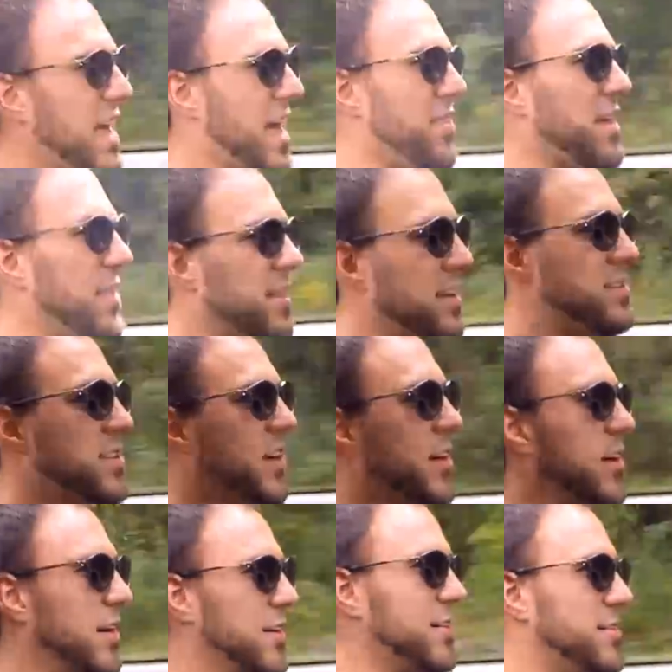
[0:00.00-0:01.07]
And then this
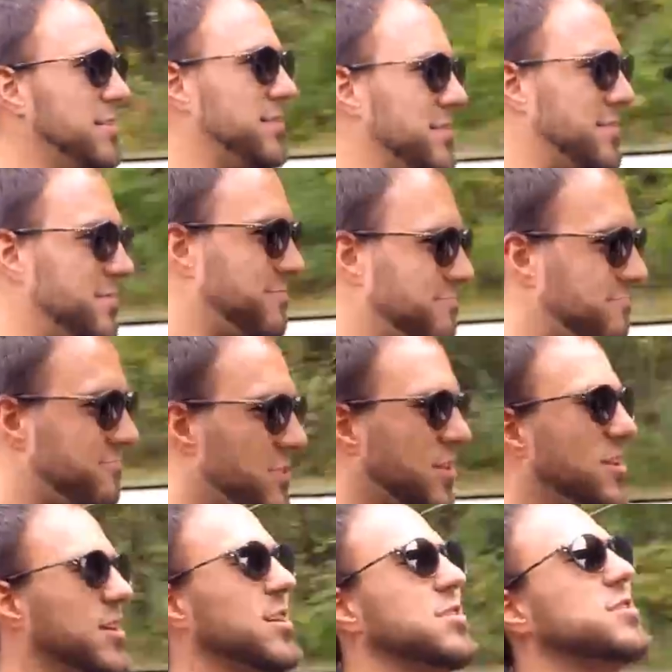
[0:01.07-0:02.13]
car,
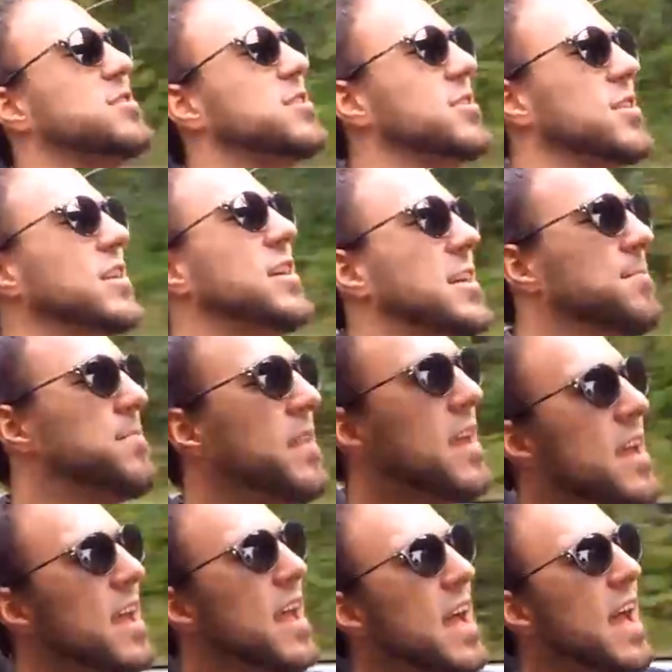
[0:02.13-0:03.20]
oh, so good,
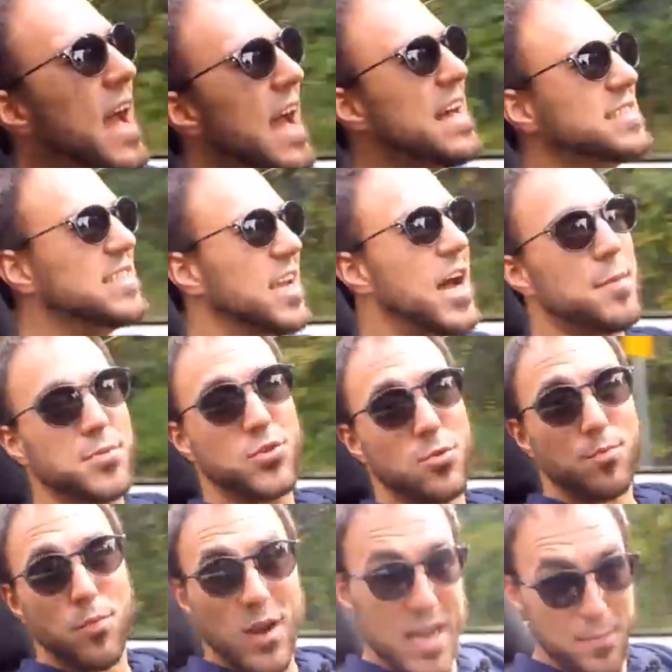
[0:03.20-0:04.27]
has the optional
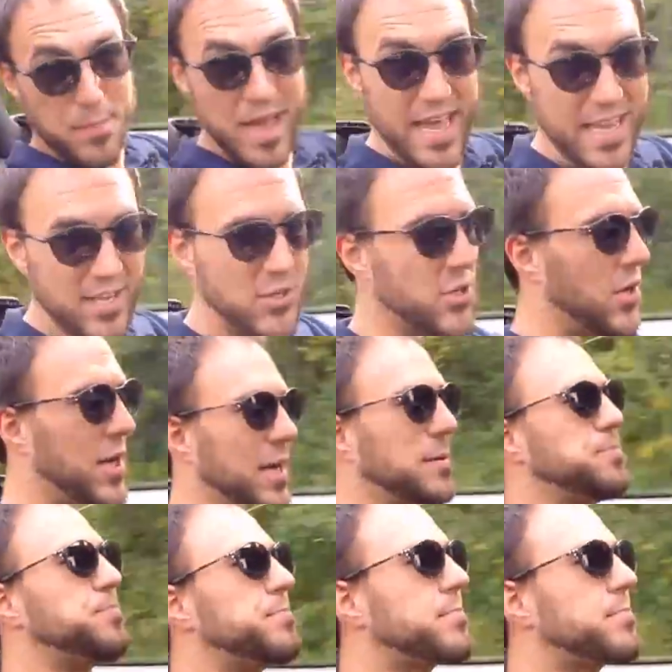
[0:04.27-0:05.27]
brake package on it.